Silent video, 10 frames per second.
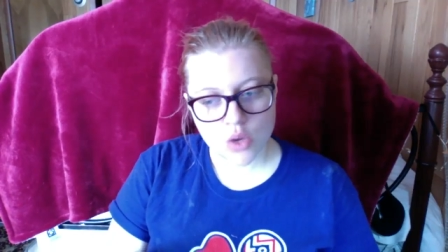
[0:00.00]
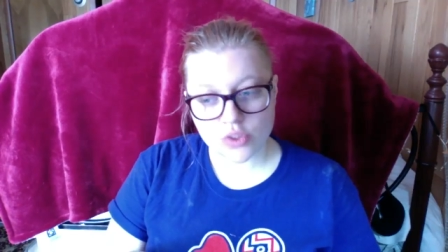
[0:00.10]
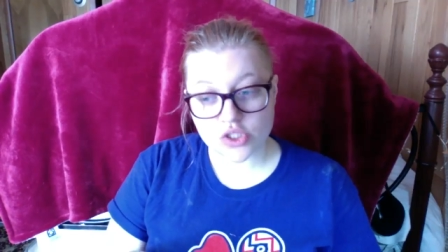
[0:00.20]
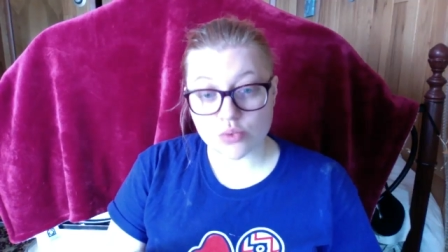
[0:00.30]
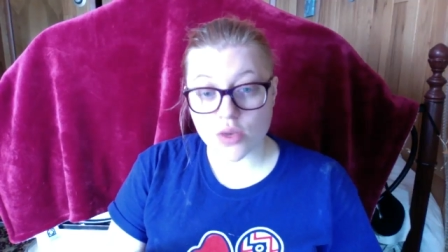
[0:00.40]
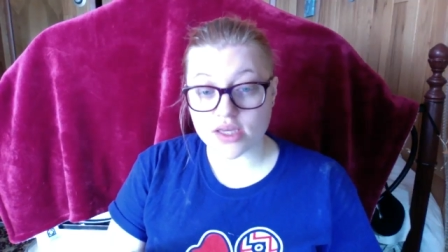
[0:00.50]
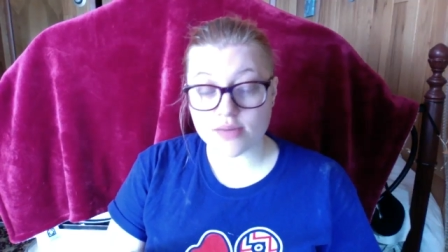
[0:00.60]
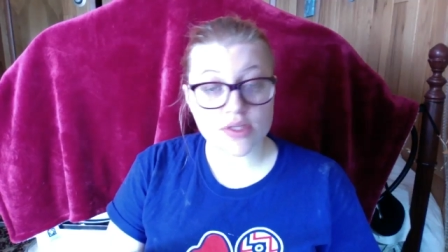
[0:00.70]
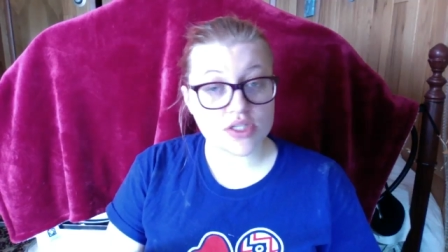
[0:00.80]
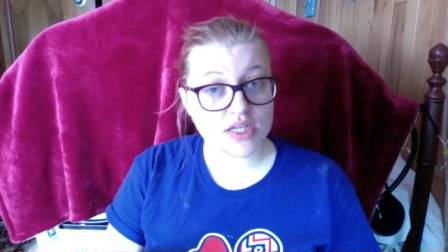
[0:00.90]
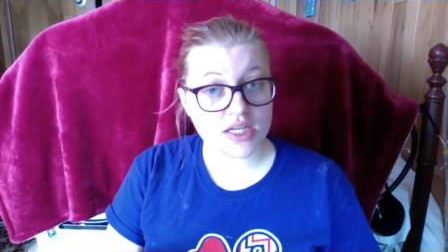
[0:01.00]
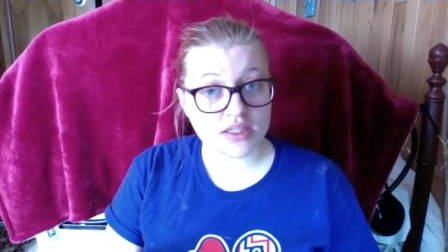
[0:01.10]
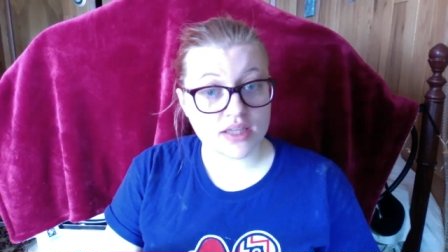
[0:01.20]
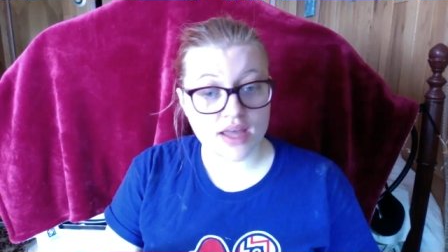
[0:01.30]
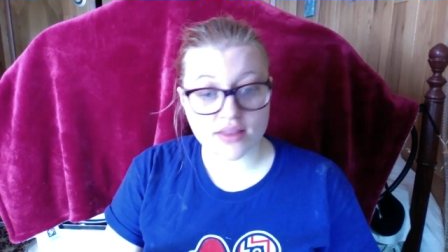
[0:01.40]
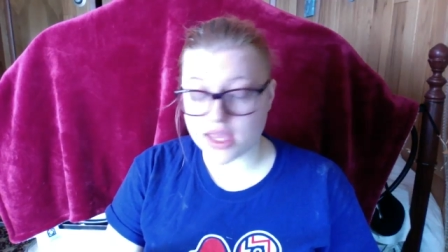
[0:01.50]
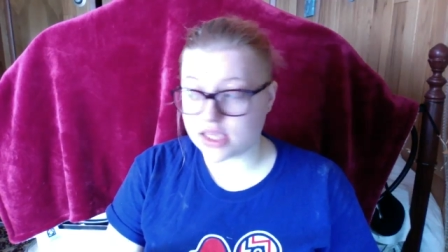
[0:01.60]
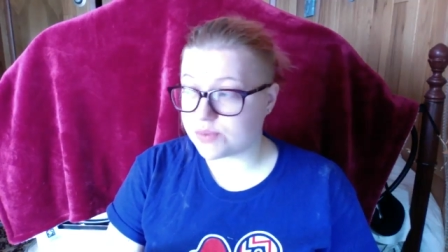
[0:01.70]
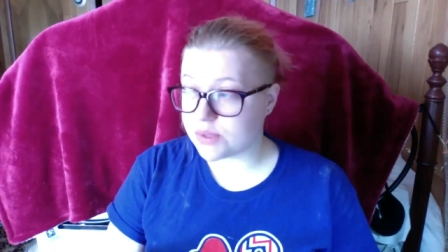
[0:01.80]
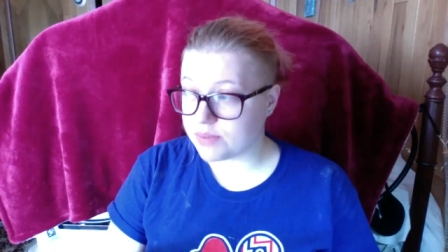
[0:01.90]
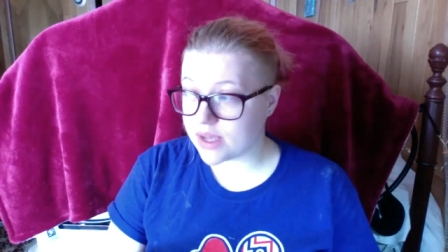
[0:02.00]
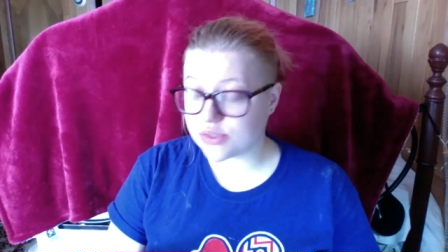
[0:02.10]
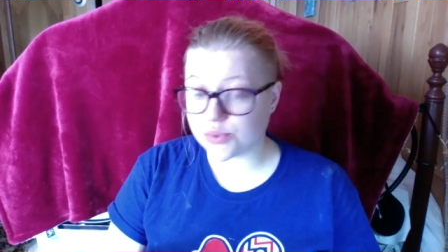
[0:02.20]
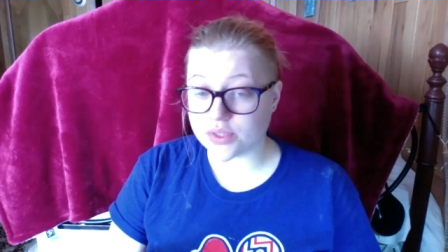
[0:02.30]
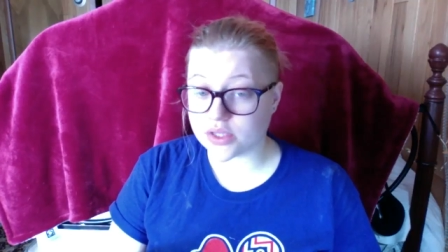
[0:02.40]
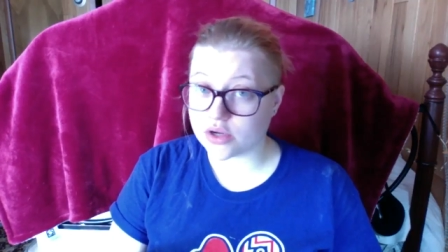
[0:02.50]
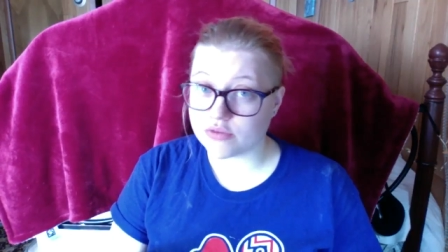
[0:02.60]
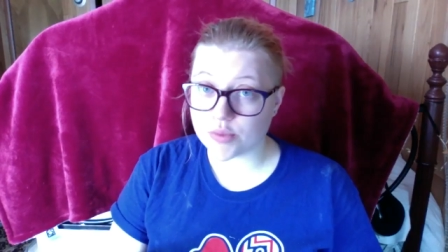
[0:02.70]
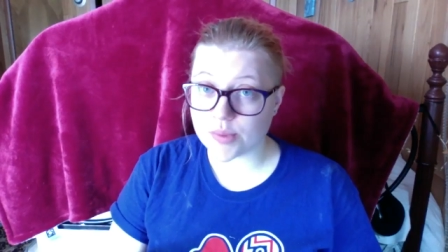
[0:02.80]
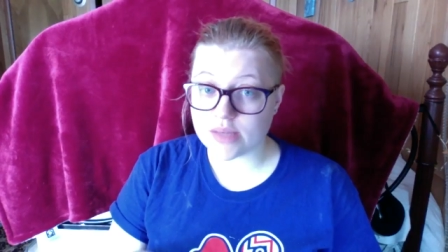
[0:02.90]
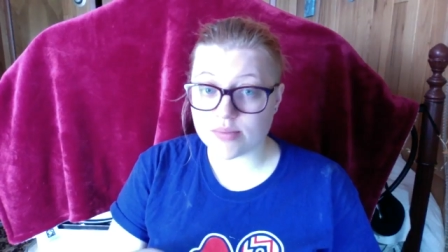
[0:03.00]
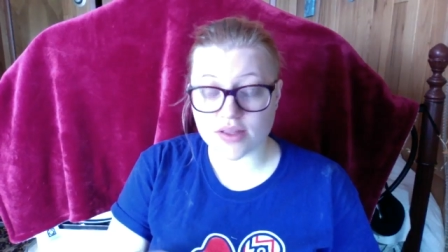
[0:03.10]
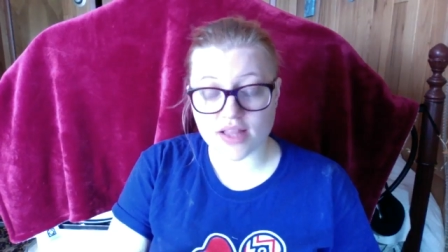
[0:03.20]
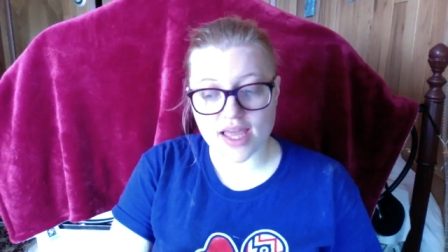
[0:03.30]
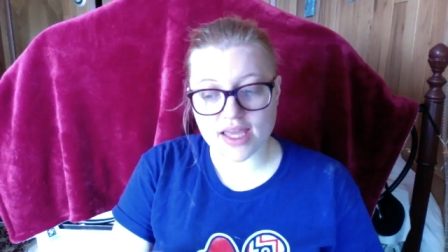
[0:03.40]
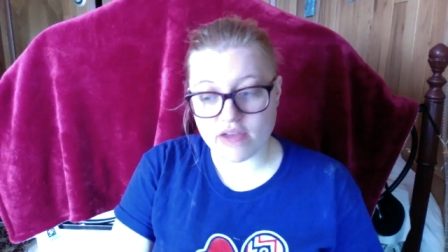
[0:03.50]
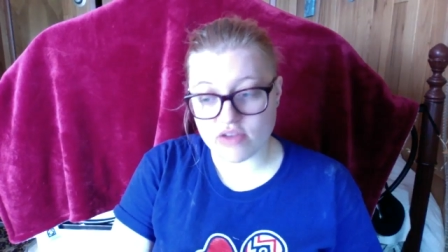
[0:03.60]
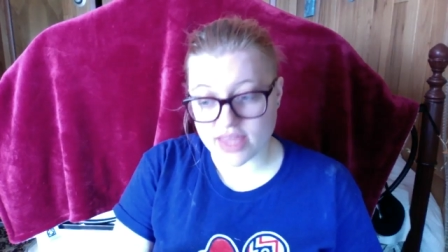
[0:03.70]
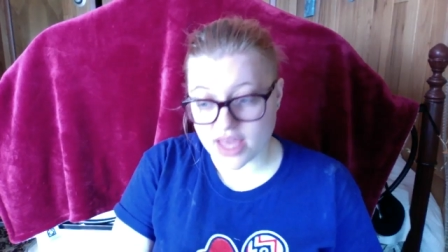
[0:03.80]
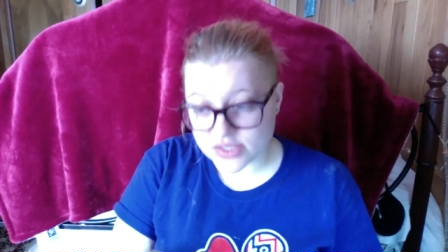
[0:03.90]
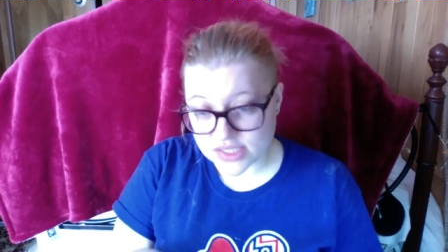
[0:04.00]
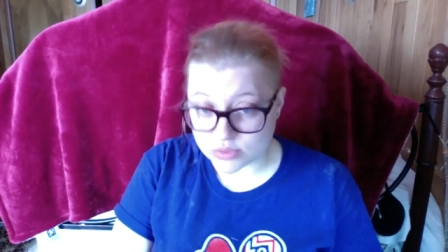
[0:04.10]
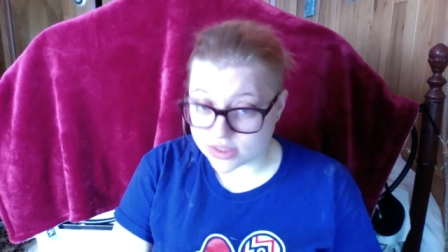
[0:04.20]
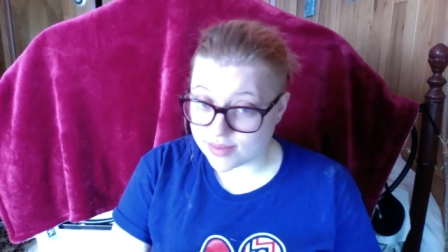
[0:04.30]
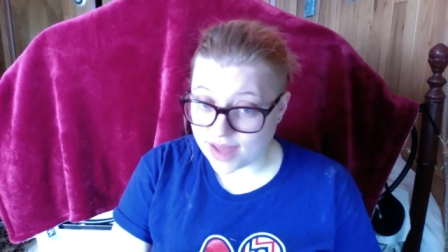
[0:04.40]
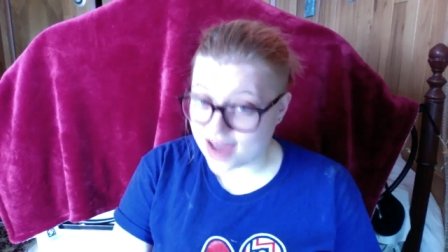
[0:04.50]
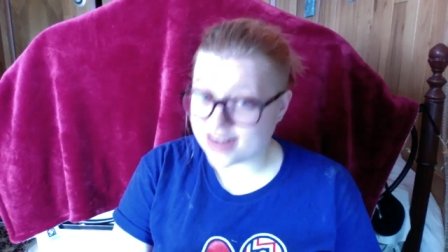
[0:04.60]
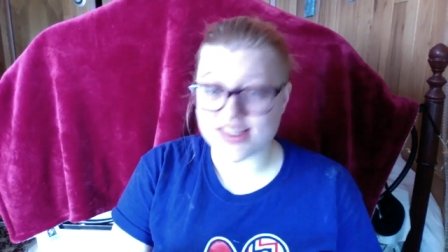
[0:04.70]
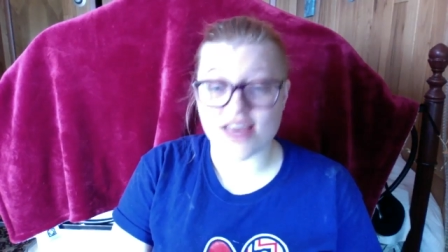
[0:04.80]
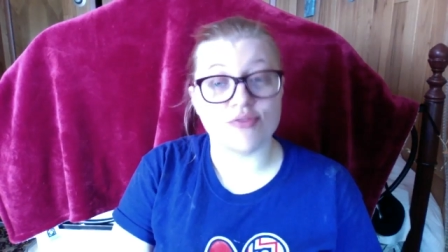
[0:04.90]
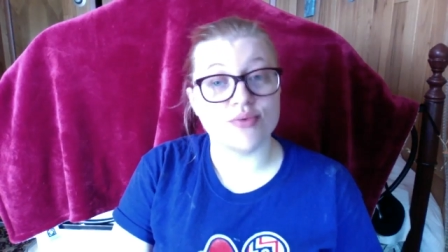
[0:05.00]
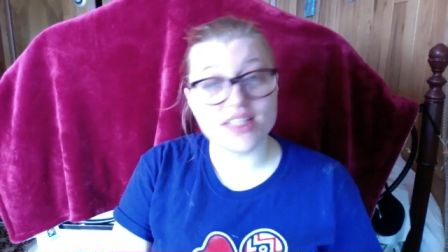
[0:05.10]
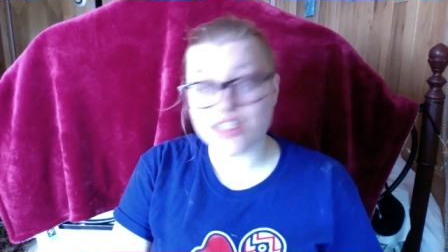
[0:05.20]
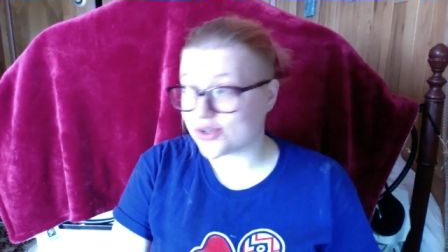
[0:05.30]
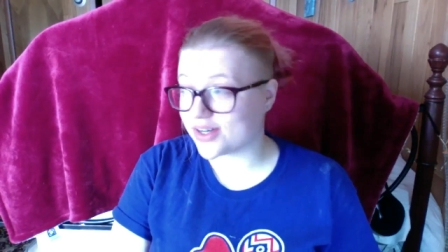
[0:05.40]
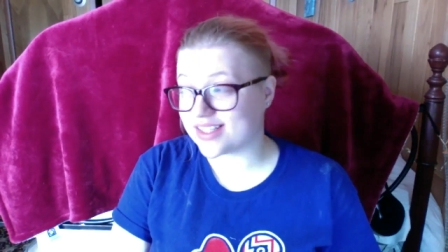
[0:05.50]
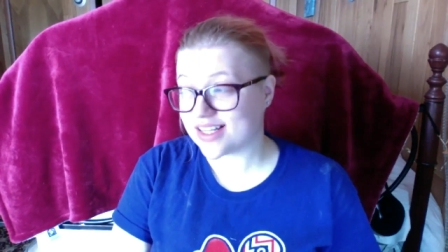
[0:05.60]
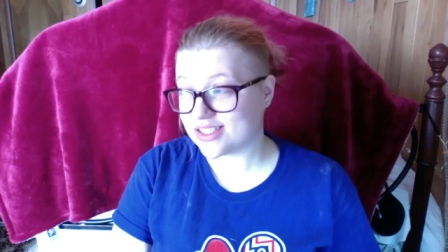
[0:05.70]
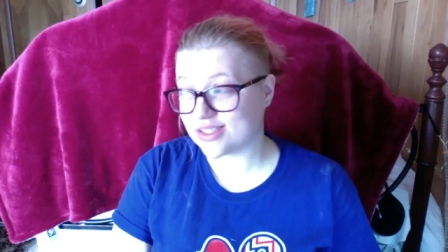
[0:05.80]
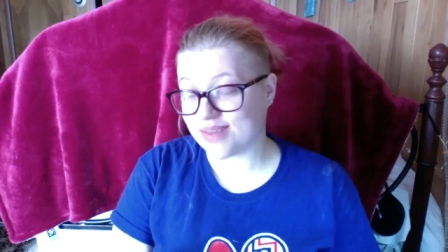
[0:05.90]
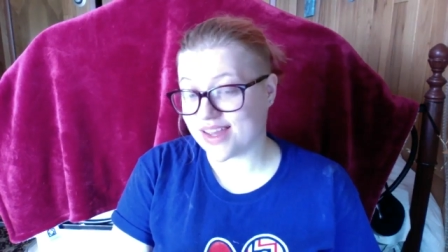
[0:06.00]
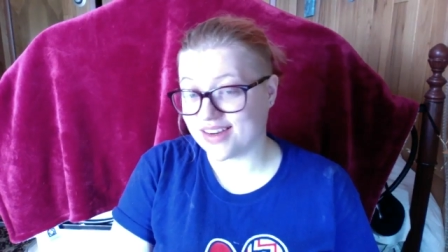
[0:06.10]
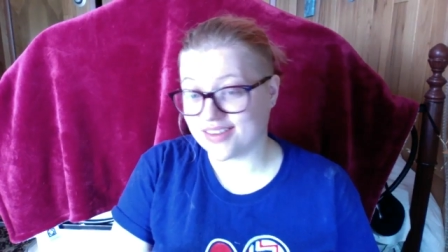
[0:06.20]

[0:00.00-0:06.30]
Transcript: which is why commissioning and like speed paints are really good for me, but like everything else is really bad because I have really short attention span.